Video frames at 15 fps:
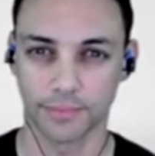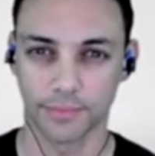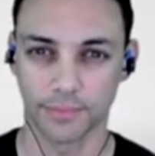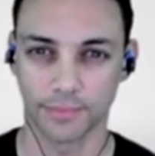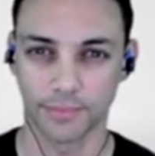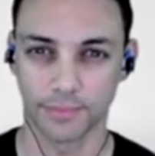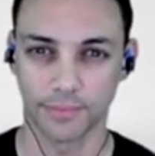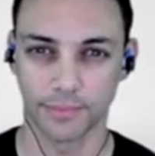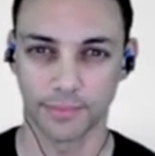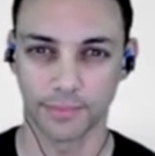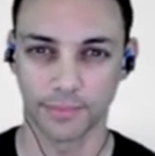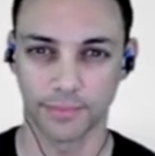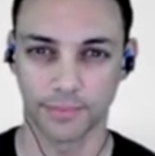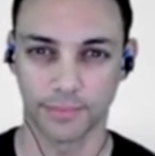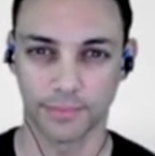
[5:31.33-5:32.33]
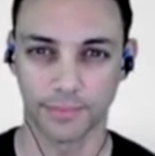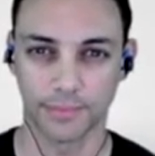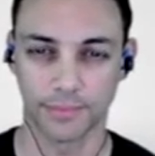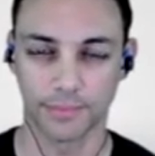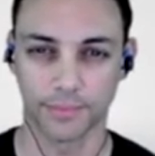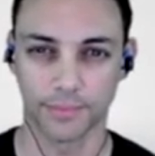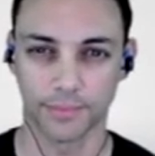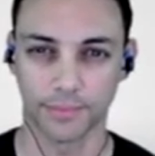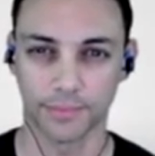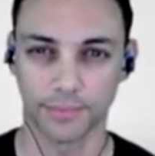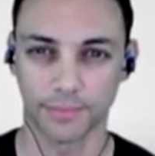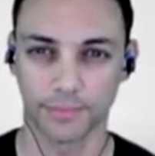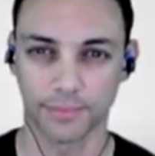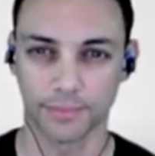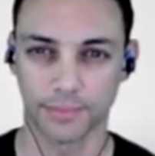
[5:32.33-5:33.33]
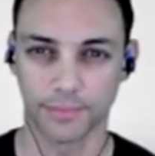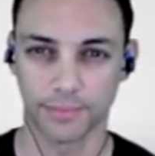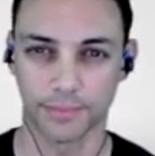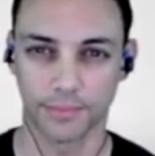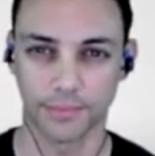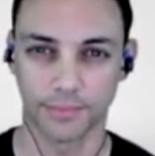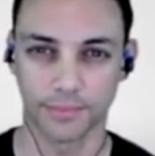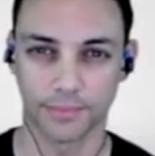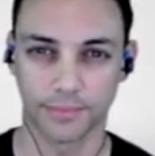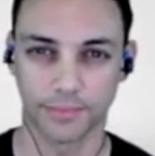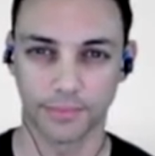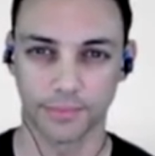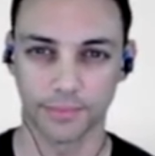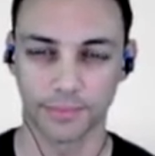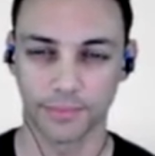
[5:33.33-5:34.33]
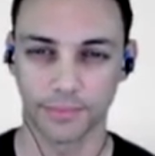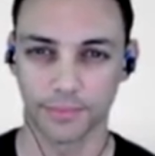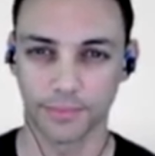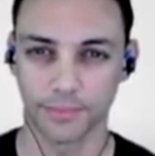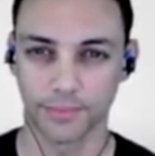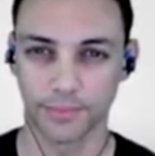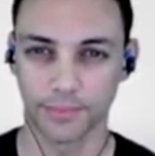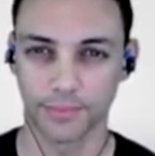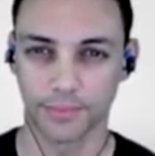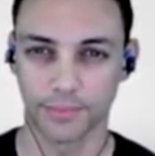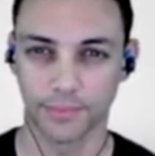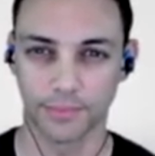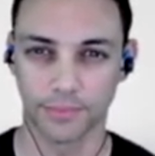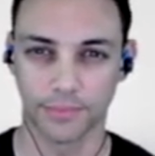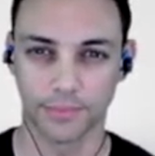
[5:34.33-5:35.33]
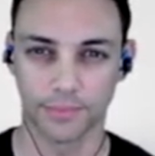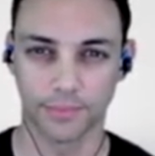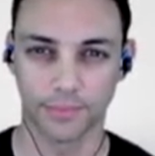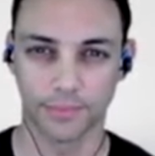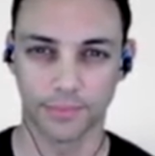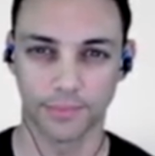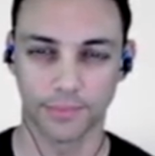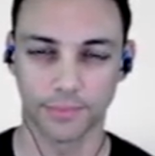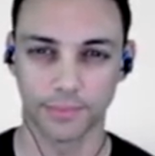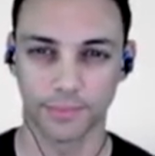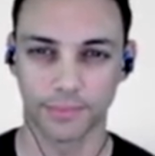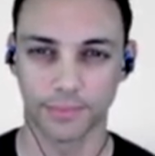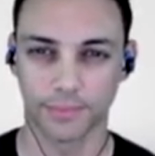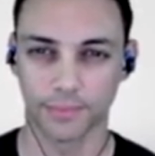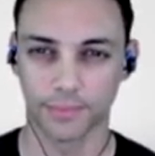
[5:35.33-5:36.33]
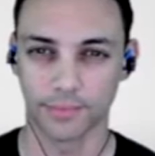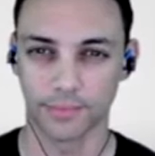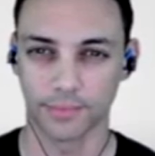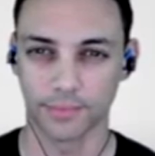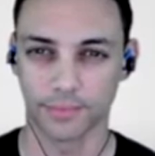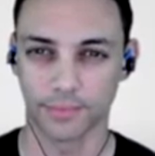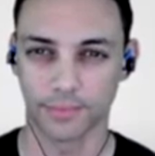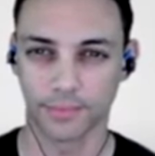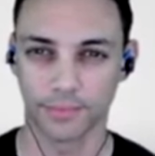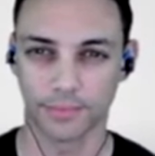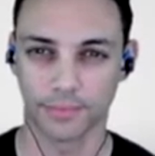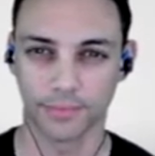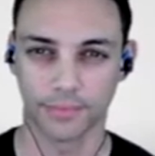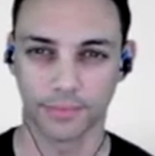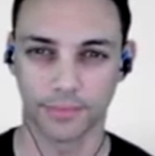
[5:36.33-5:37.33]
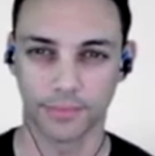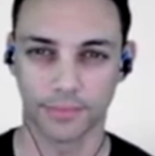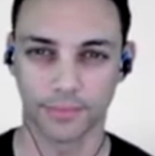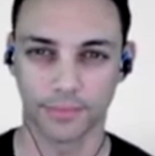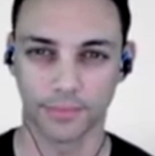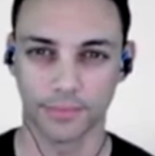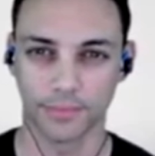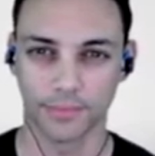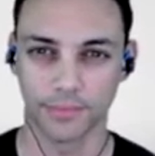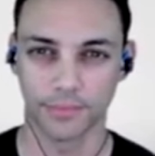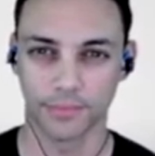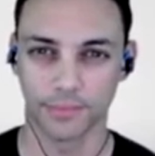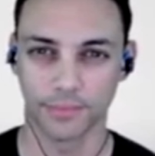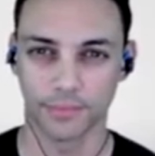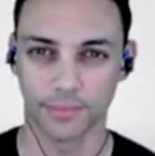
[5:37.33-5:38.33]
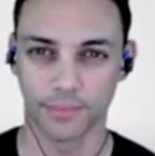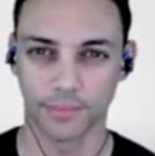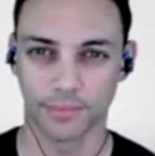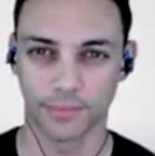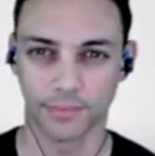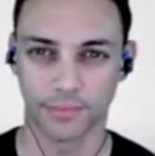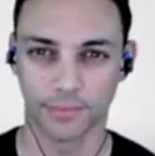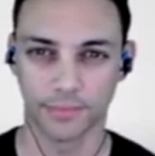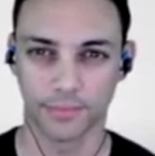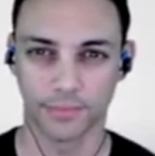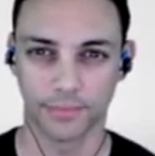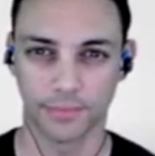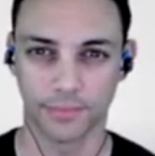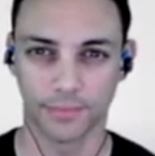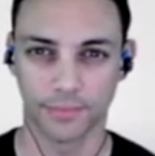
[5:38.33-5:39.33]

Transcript: The person shown says nothing.